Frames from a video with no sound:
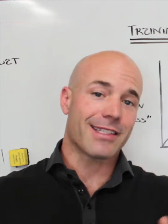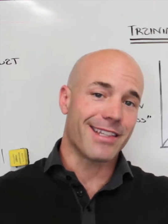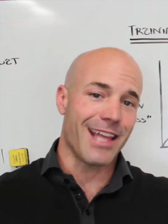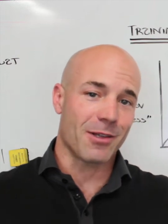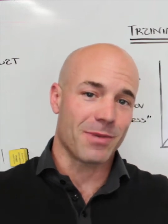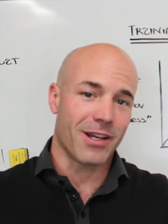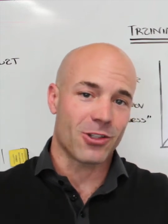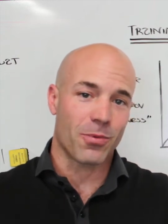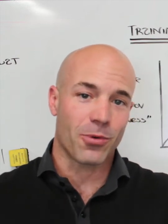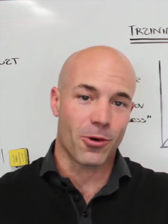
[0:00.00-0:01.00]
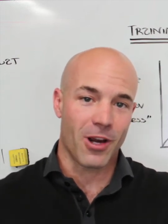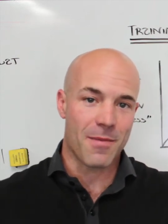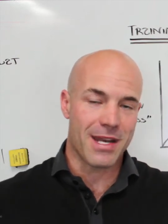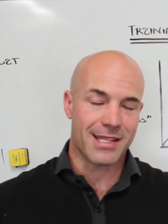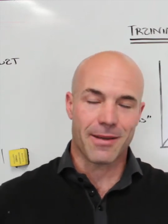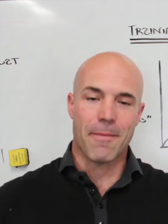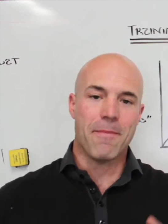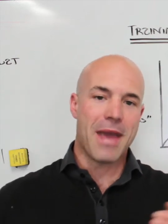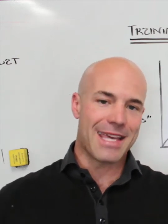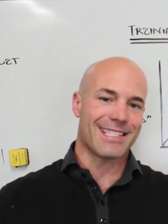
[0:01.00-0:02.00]
to say that was because our programming is
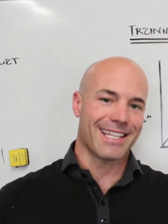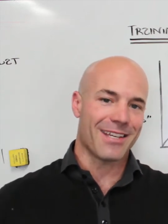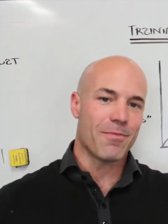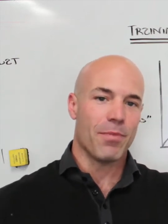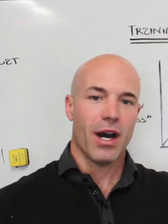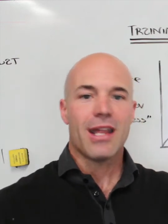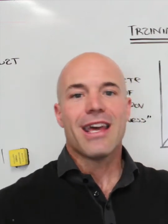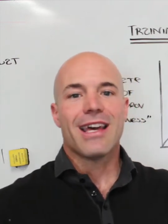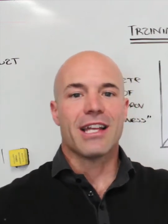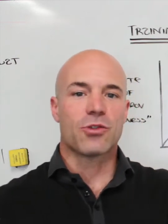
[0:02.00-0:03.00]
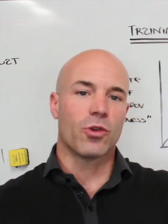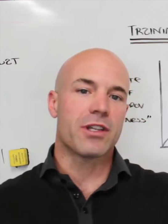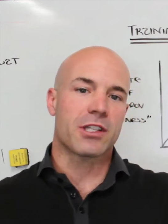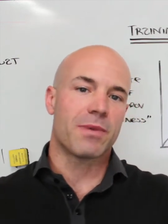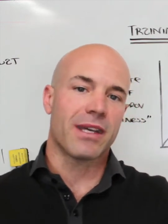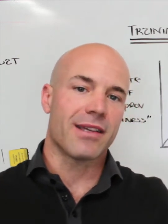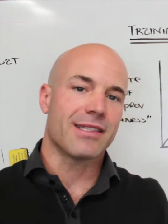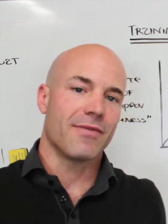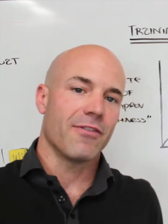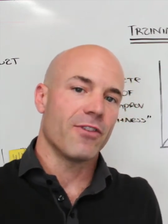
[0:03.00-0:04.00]
amazing, but it's really just because
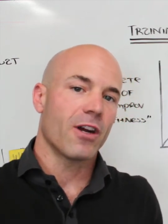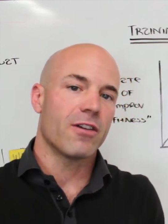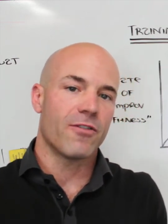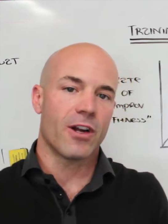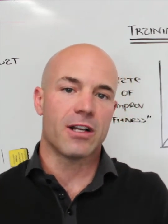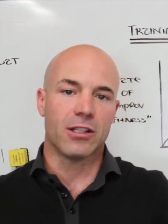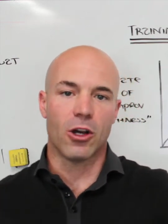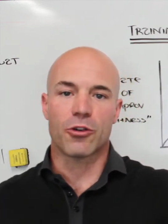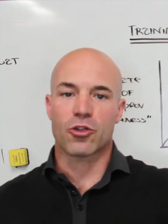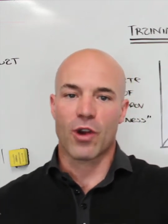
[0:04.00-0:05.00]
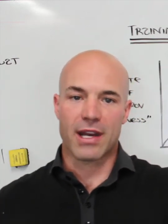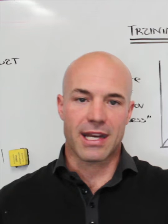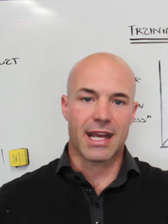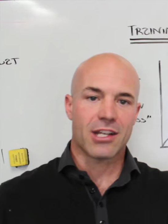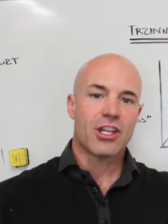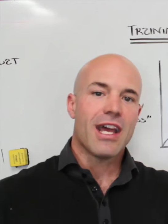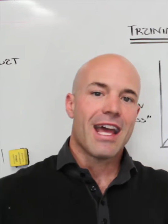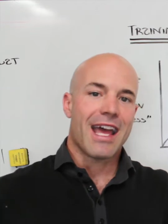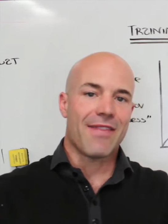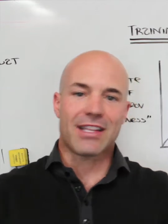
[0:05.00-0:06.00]
of a very, very low training age.
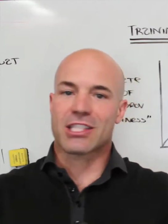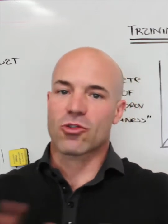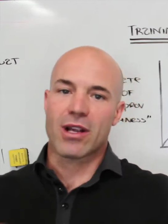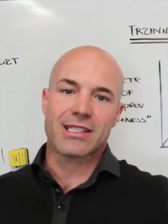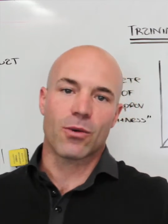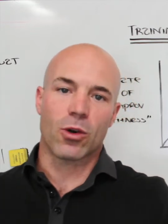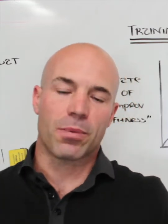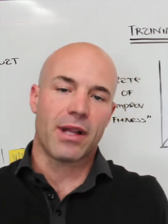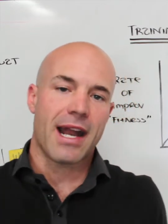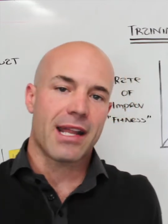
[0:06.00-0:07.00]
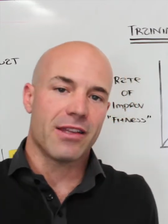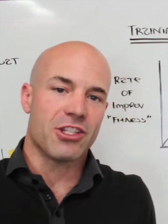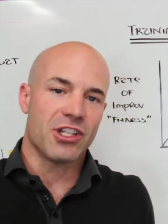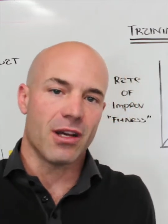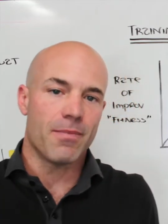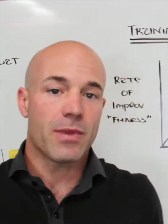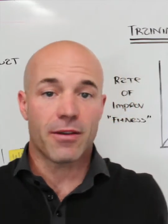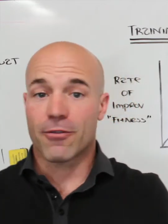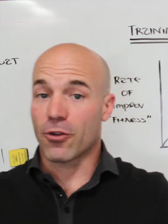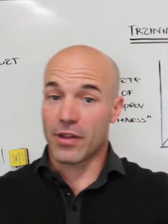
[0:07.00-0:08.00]
And that stress that we're applying in the gym,
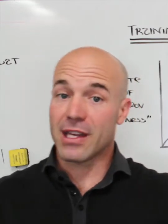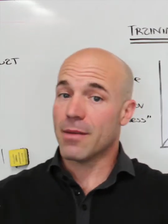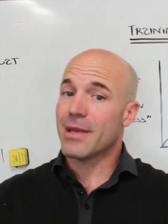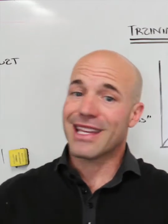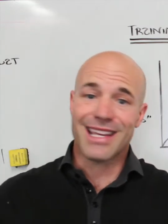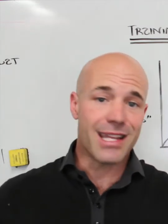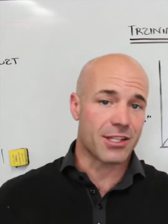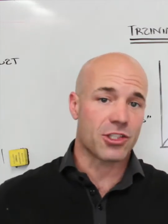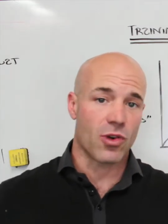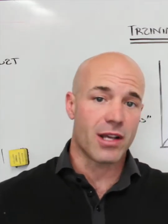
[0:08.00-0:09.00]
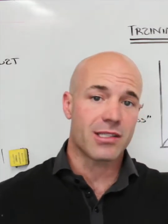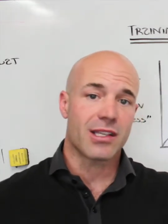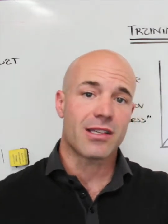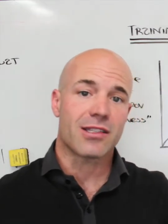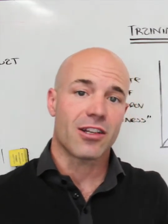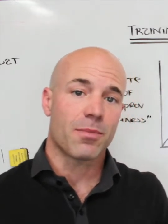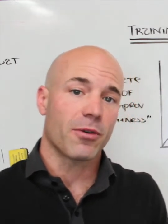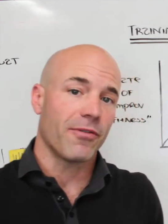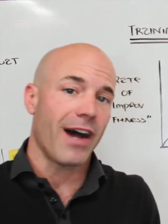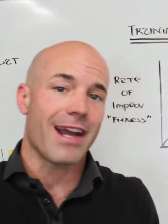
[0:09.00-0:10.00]
for them, any stress is gonna
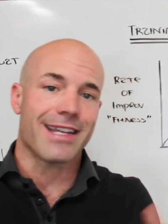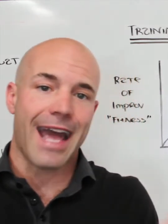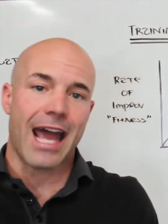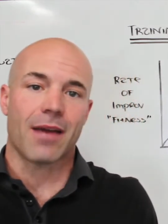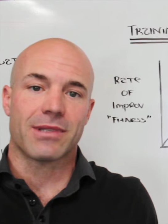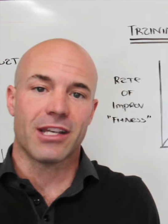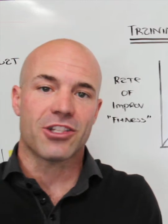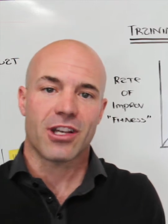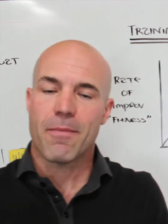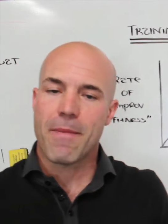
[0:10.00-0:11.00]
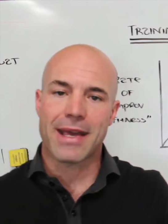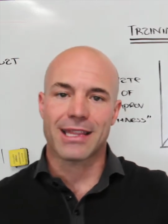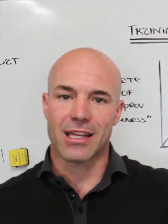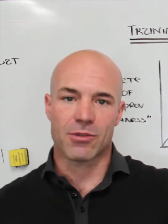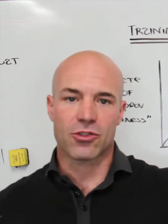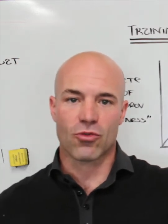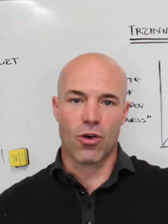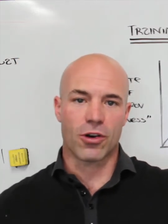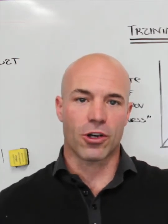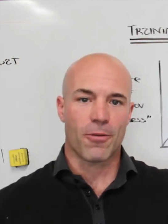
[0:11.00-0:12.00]
provide an adaptation and make them
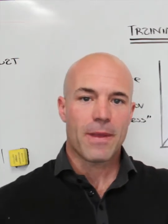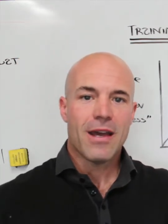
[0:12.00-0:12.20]
stronger.